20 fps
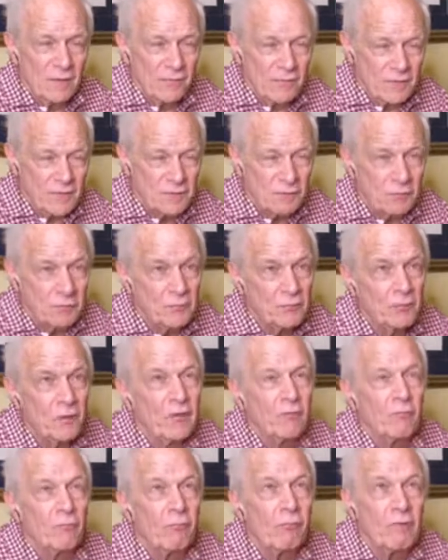this
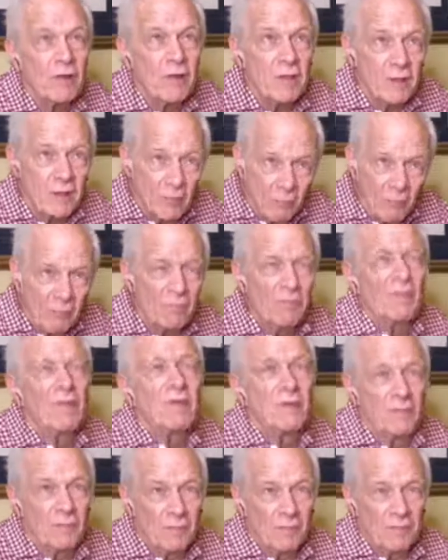retreat really,
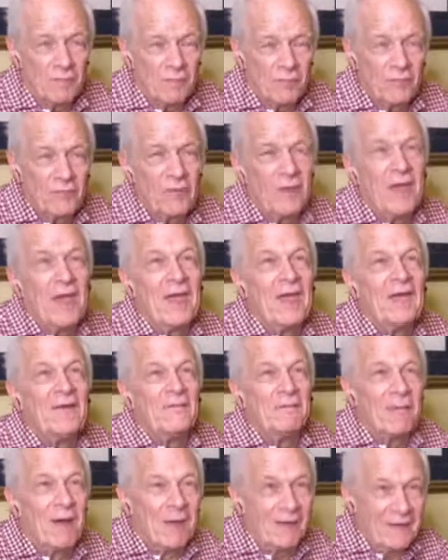
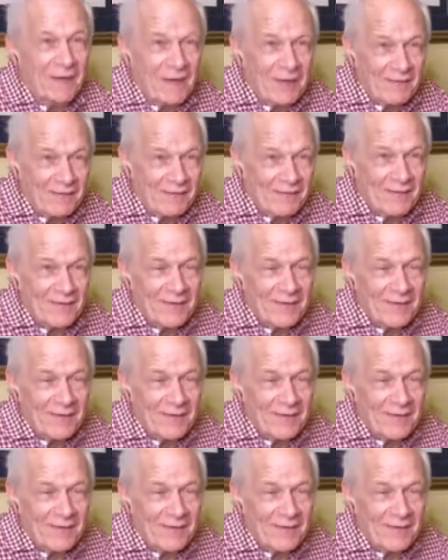saved my life.